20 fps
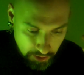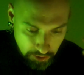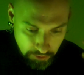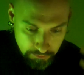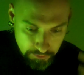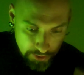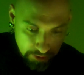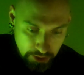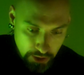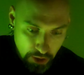a
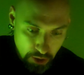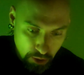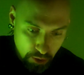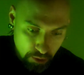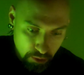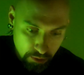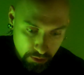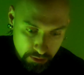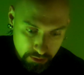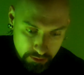
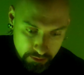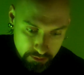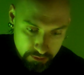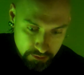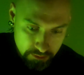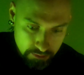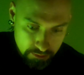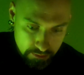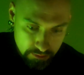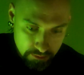video
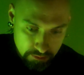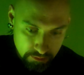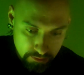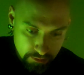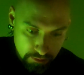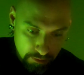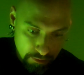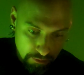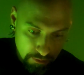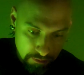
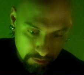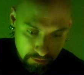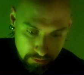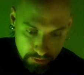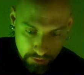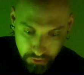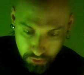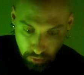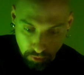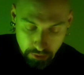
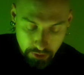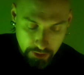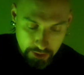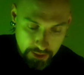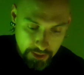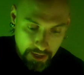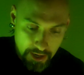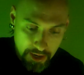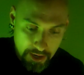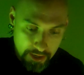
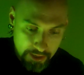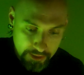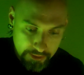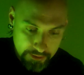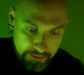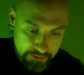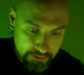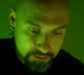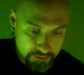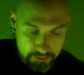solely
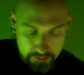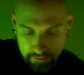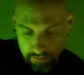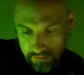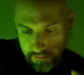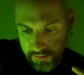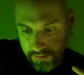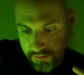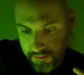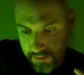on
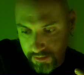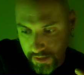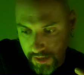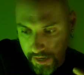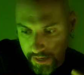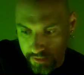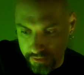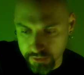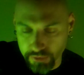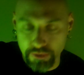
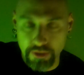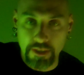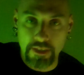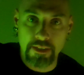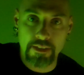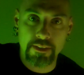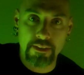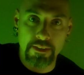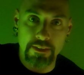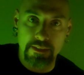answering
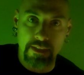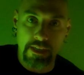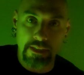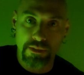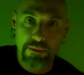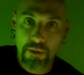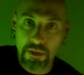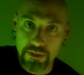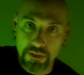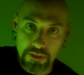this guy's
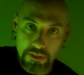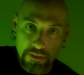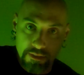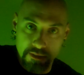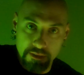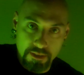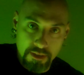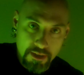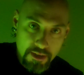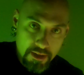questions
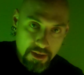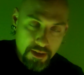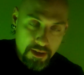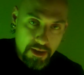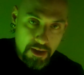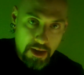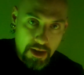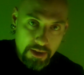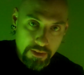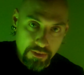
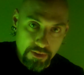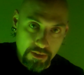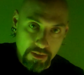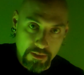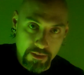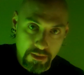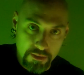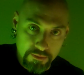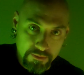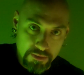on the
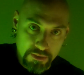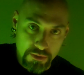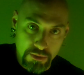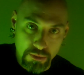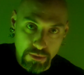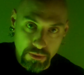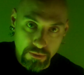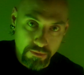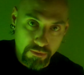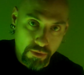Cult of
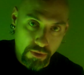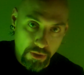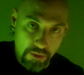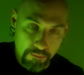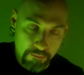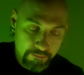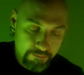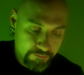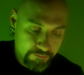Cthulhu forum.